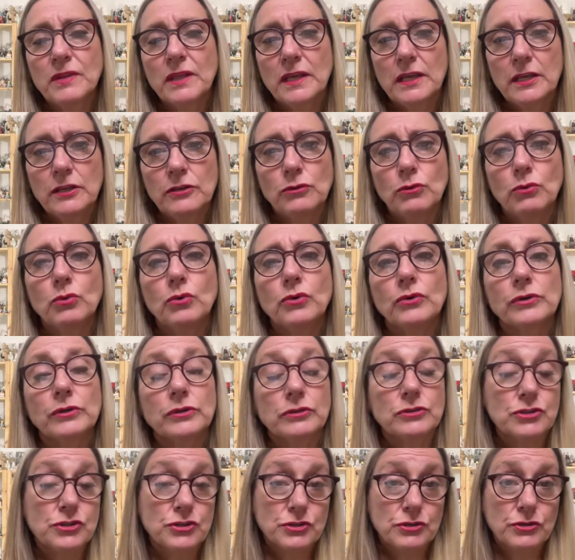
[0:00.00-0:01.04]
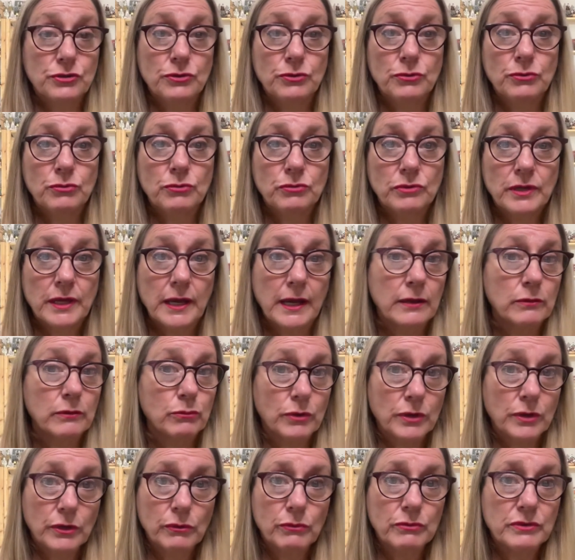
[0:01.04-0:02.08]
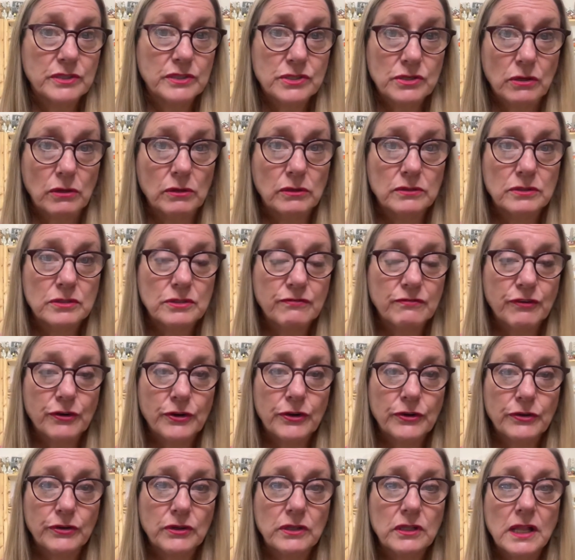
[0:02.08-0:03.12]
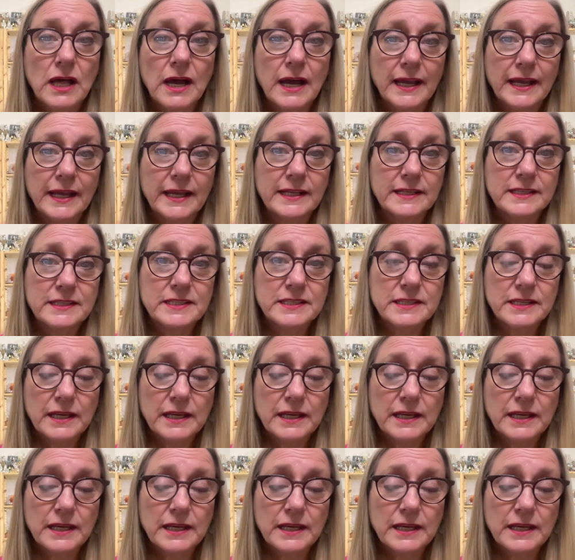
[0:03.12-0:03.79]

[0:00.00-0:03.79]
in order to get real results for your clients